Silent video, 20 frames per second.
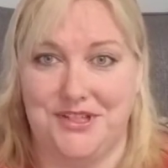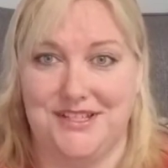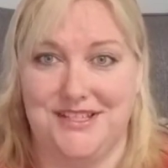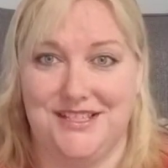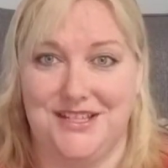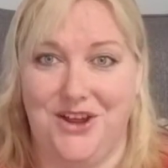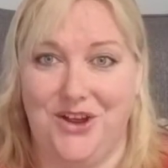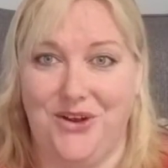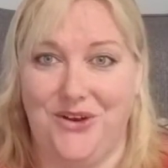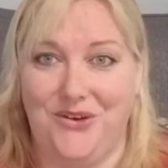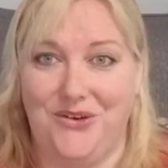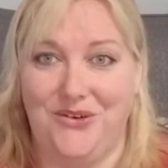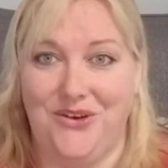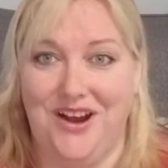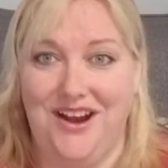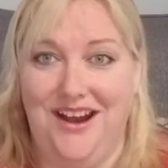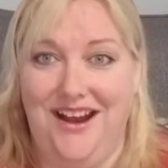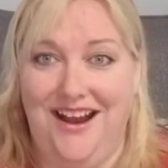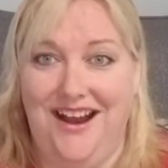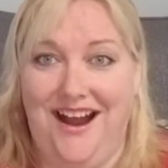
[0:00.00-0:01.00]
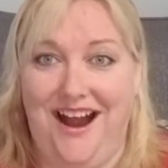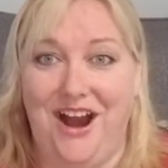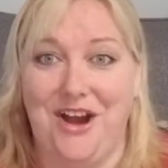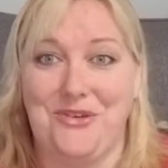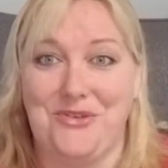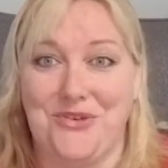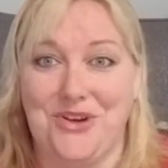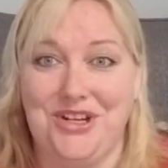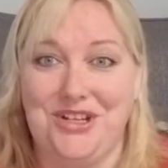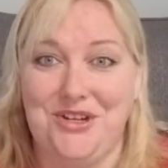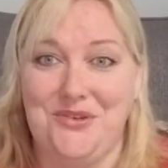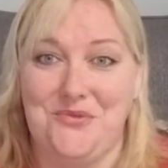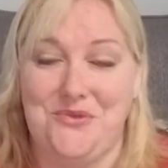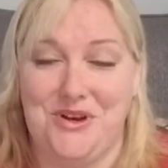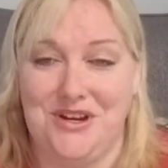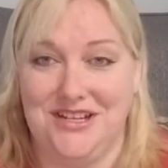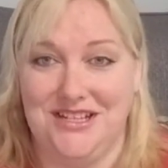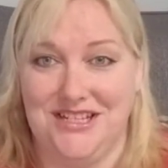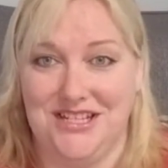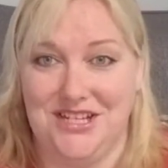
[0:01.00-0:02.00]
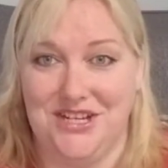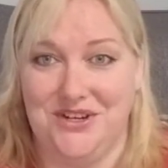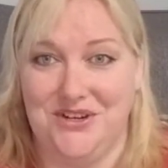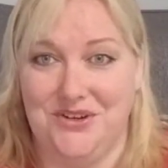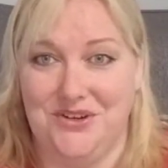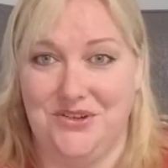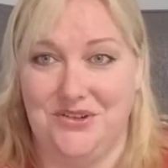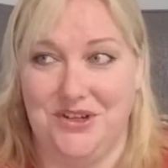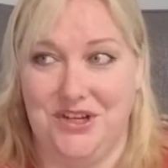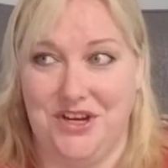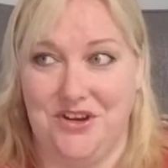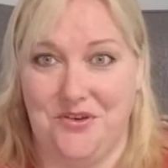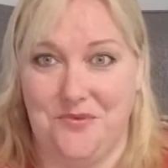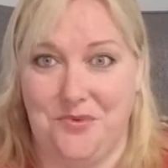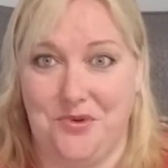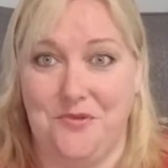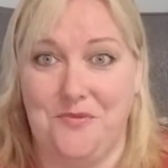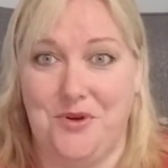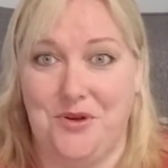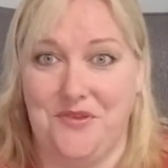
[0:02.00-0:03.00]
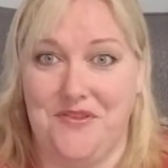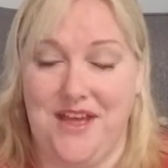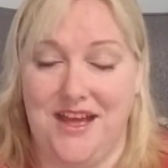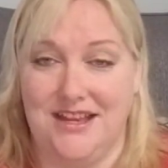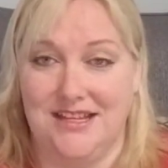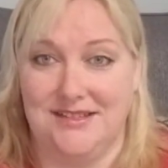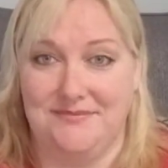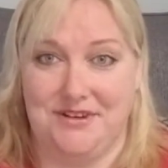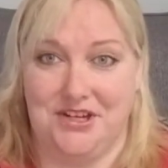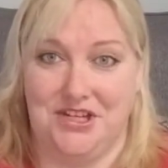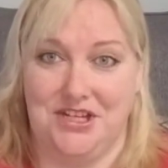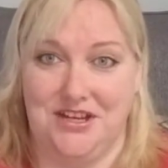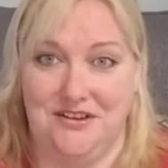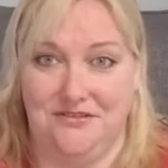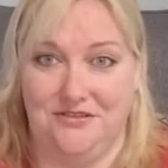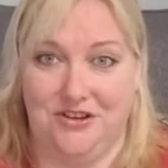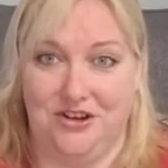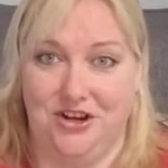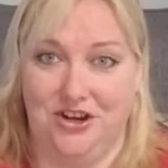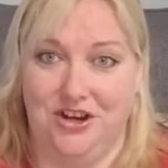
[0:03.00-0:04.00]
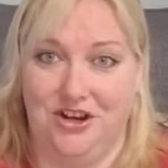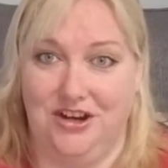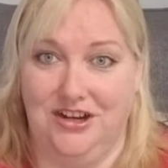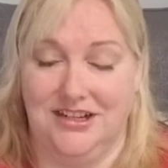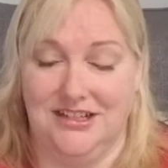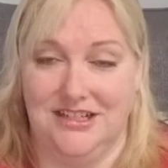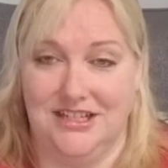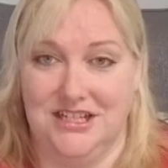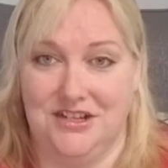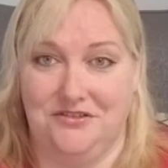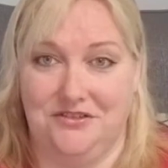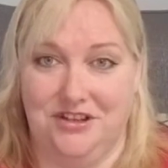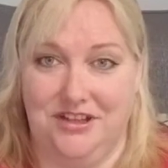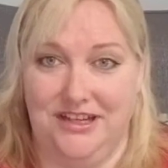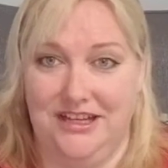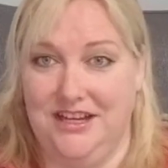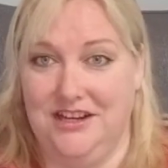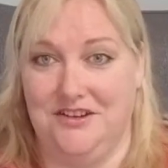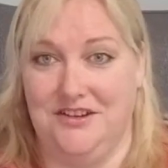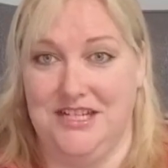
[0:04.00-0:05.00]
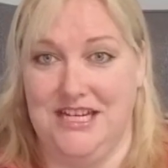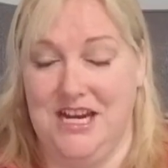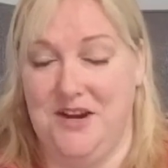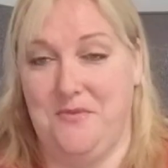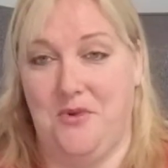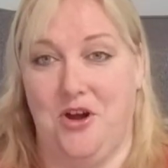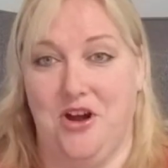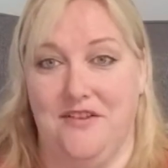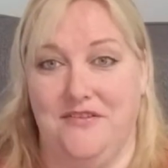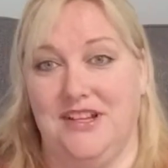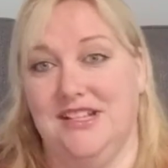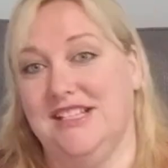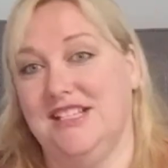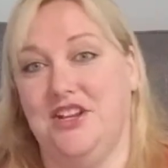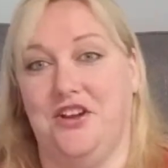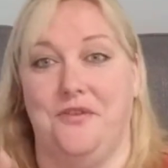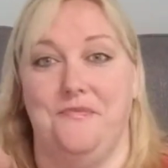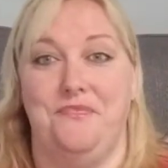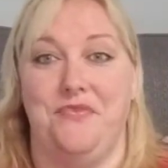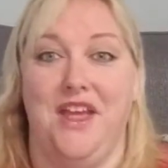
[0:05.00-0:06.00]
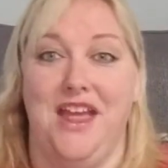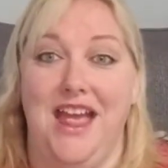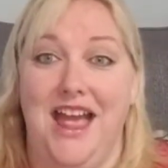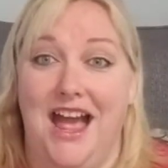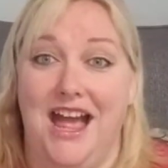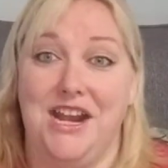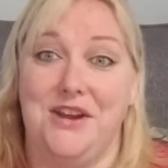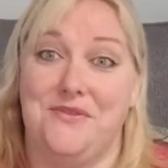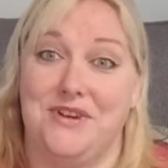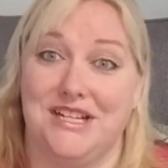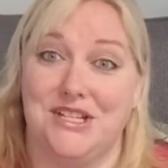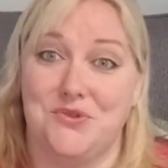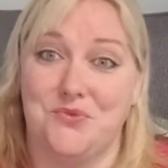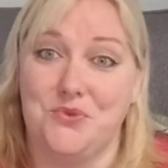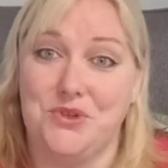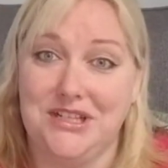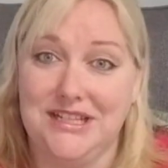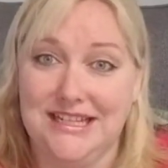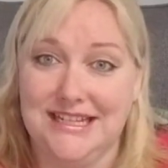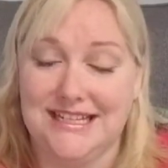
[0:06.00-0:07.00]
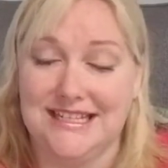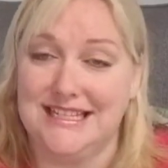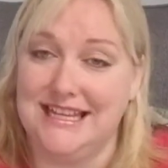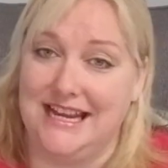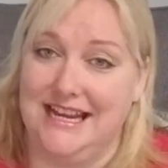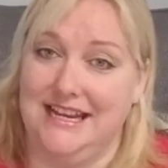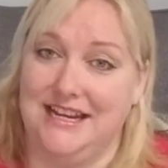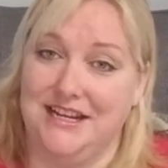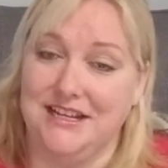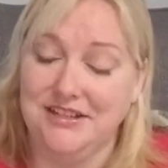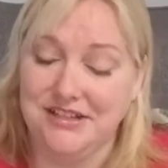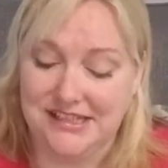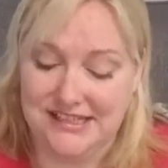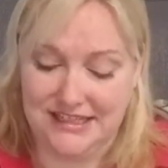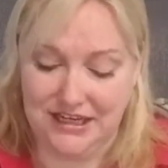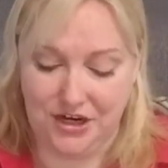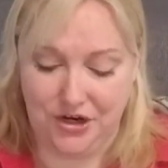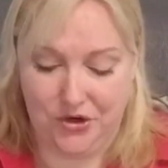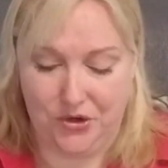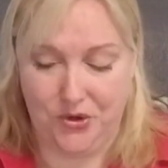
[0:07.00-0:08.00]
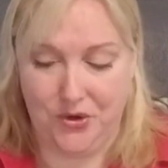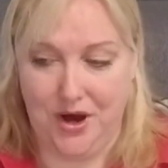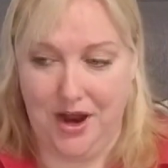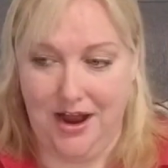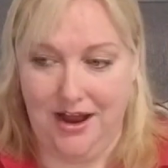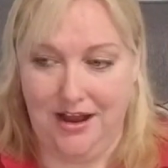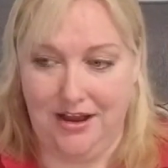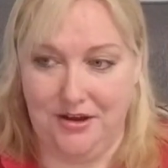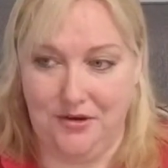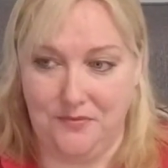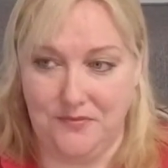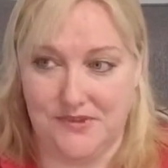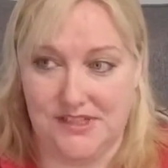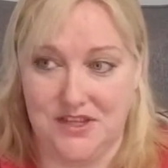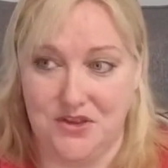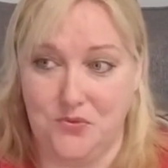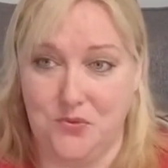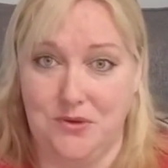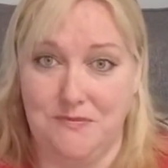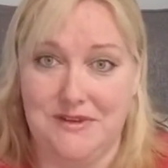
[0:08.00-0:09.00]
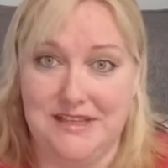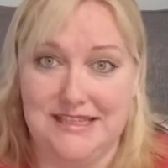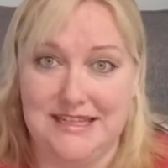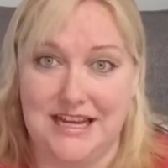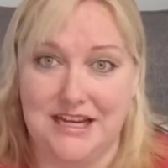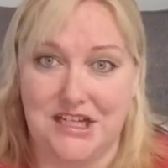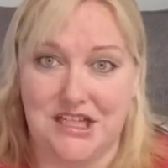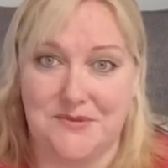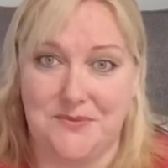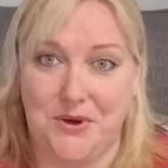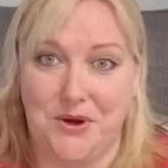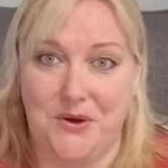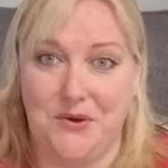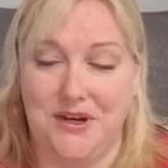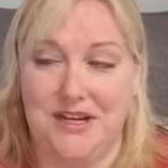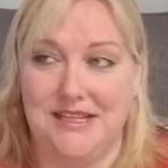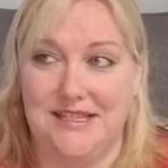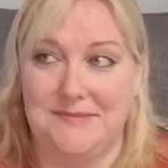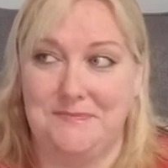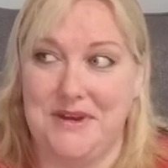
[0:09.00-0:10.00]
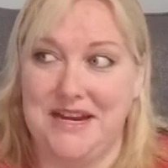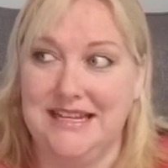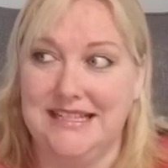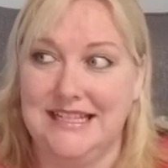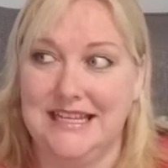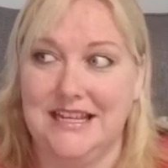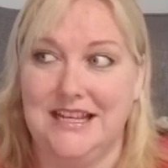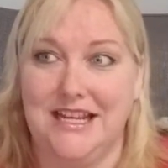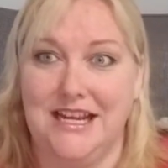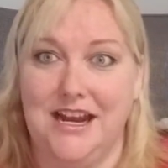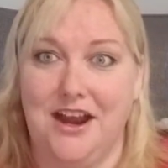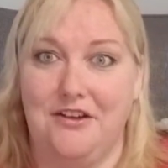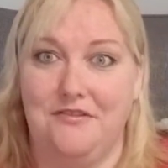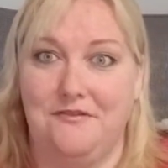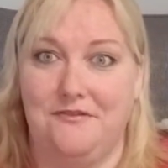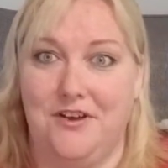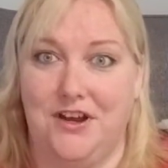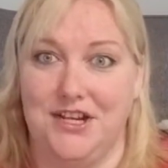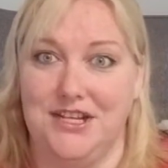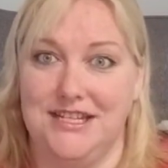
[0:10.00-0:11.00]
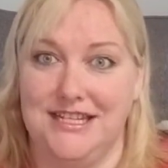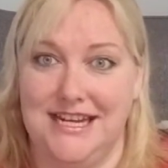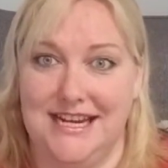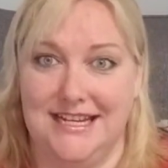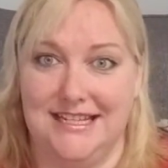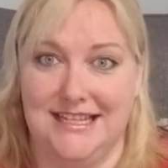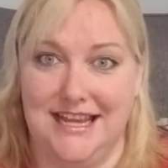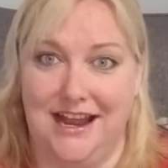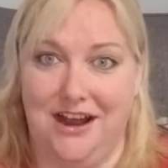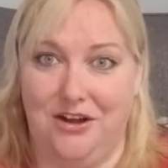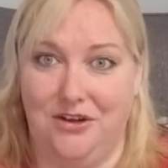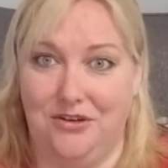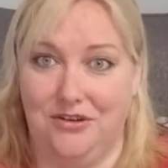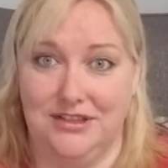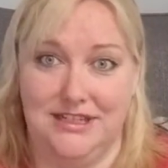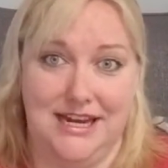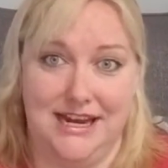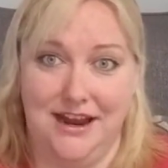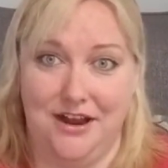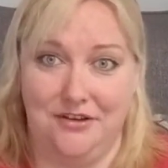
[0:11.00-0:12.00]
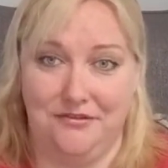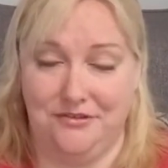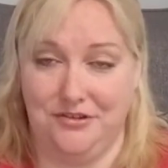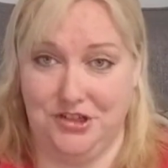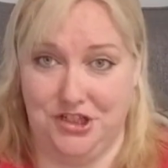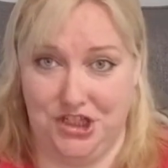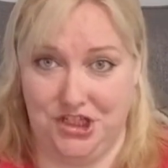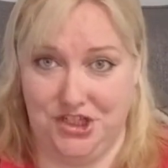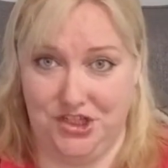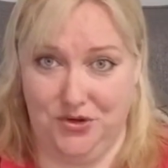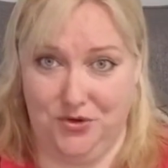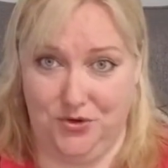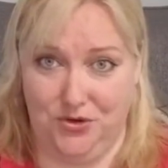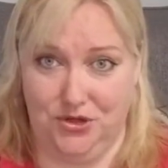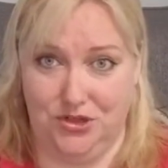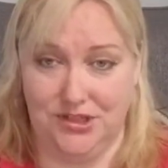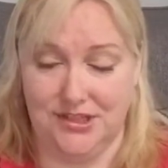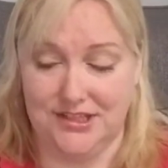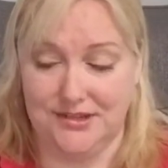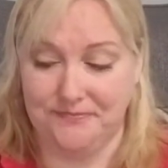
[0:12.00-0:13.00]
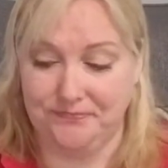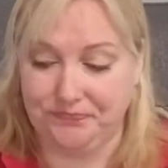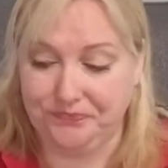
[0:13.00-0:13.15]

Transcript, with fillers: So I really want to, you know, promote that, especially for her and to really, you know, take part of it. So anyway, it's really exciting. So, um, so the Women's Expo is basically a fun days out, day out for just the girls.